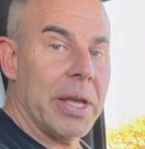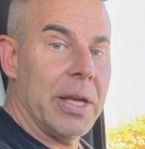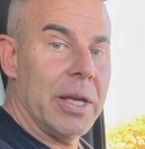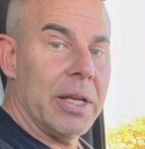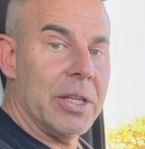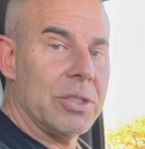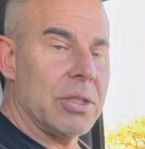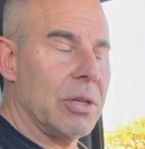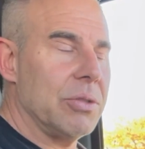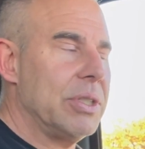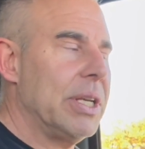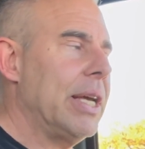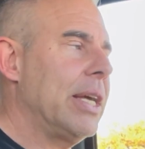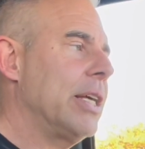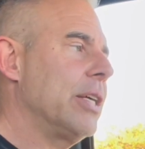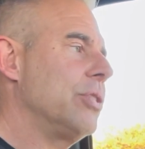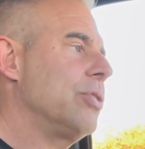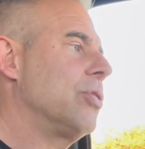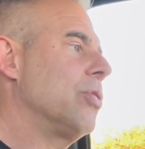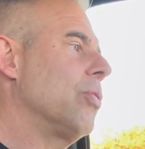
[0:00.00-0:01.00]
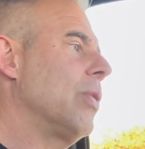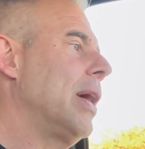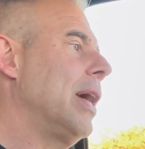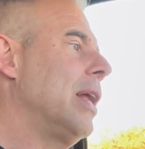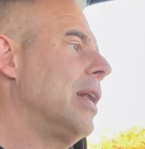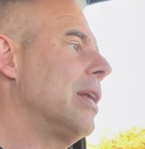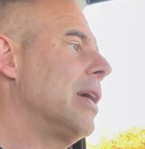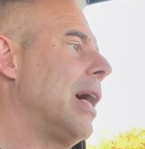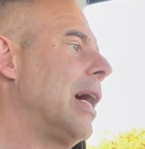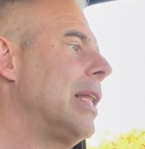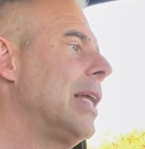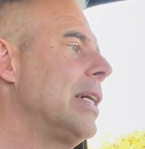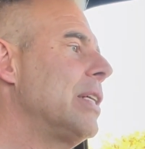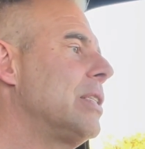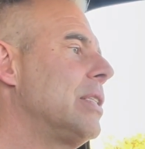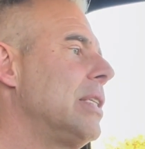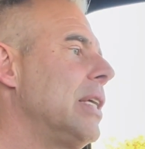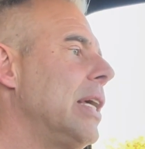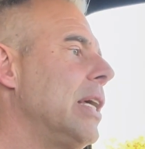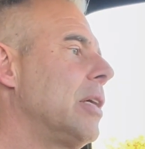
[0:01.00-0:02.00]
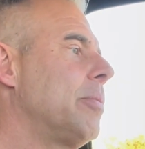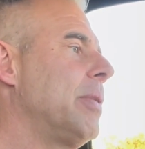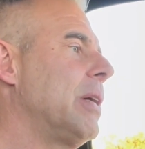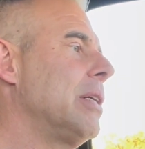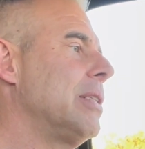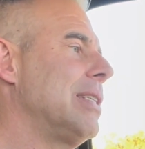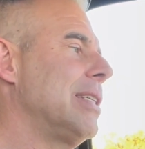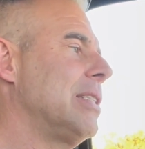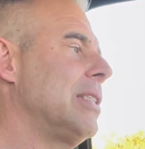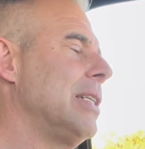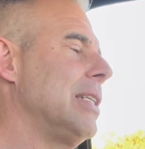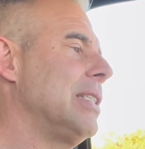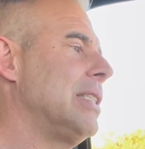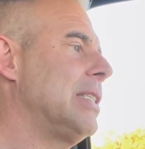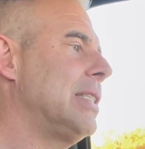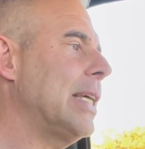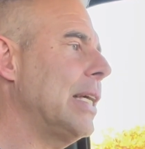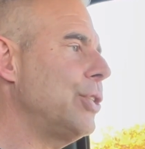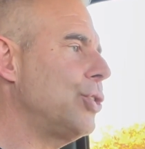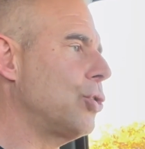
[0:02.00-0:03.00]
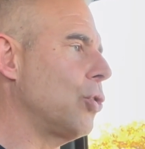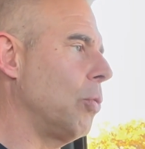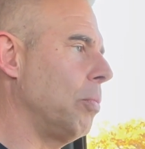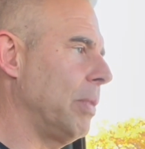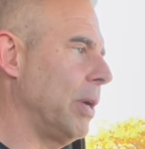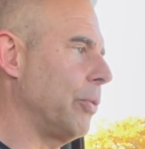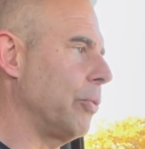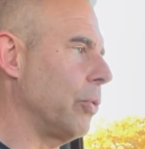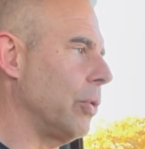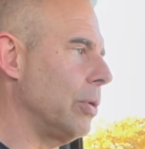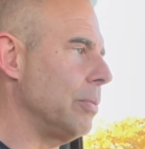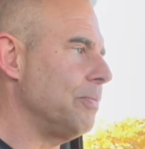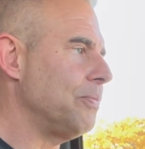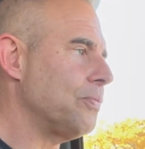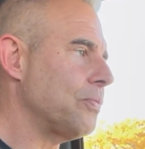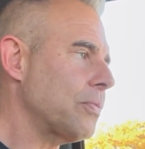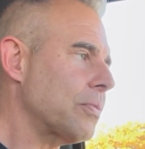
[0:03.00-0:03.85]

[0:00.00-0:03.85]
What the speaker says: So zinc is great. I like zinc because it's an essential mineral,